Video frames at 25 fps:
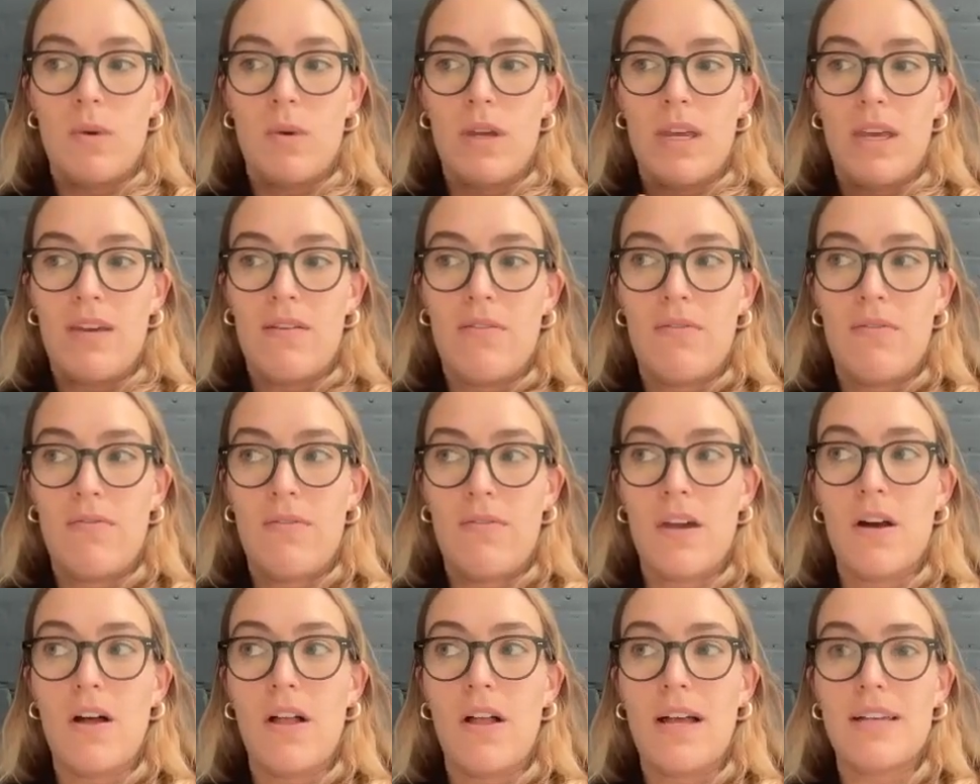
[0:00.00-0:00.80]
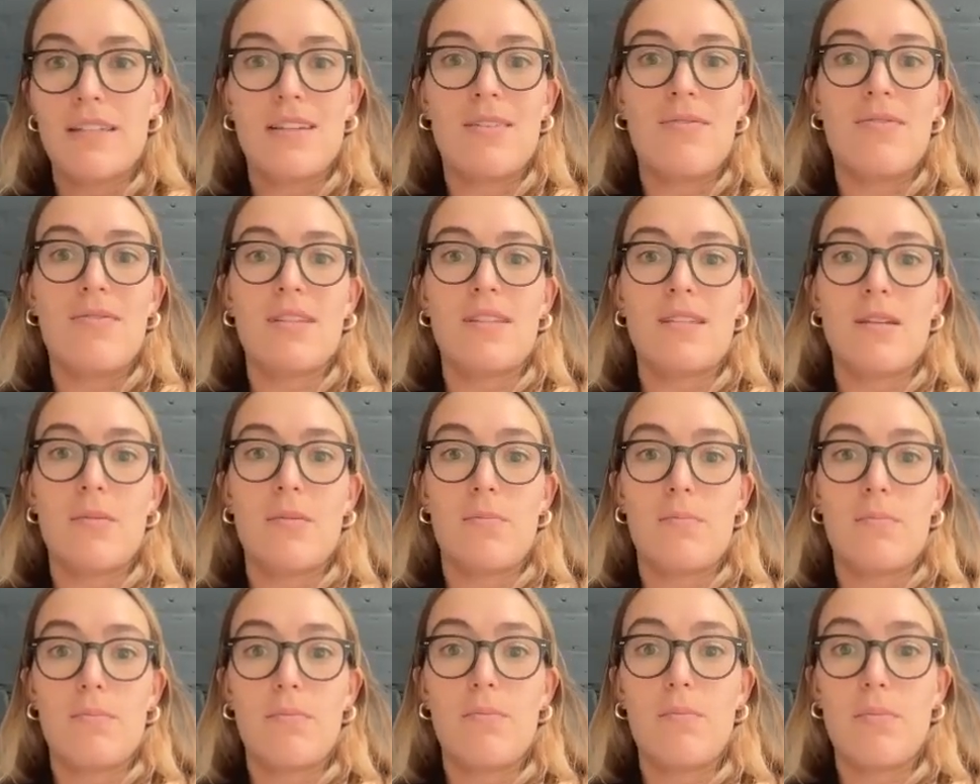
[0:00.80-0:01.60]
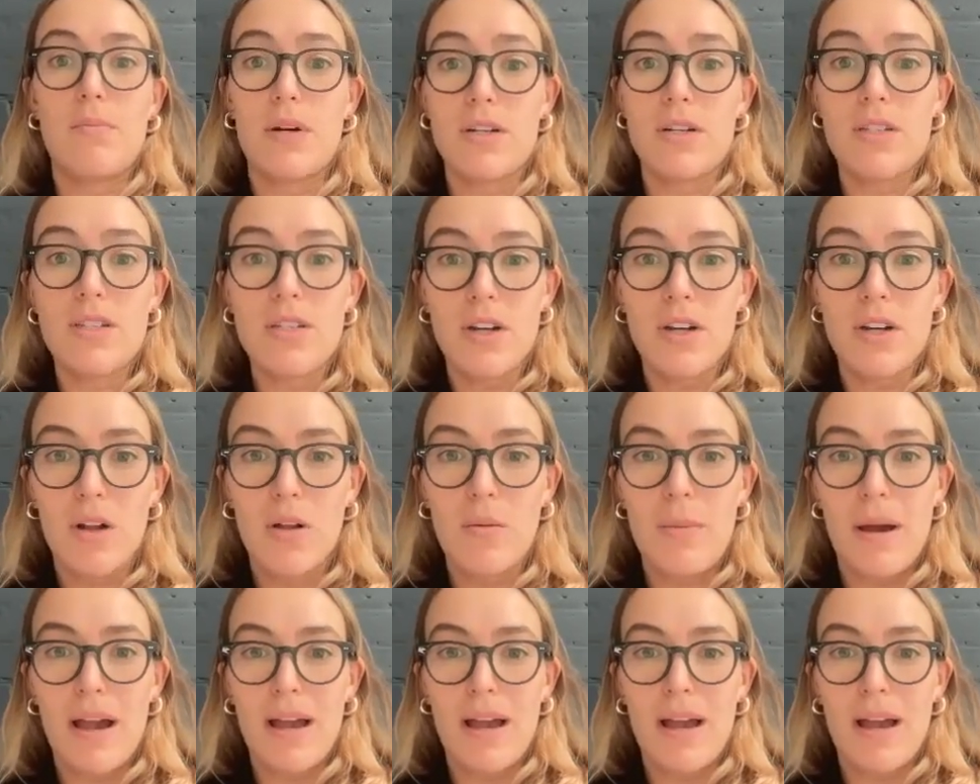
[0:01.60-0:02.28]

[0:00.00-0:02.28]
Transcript: we feel as if it's a personal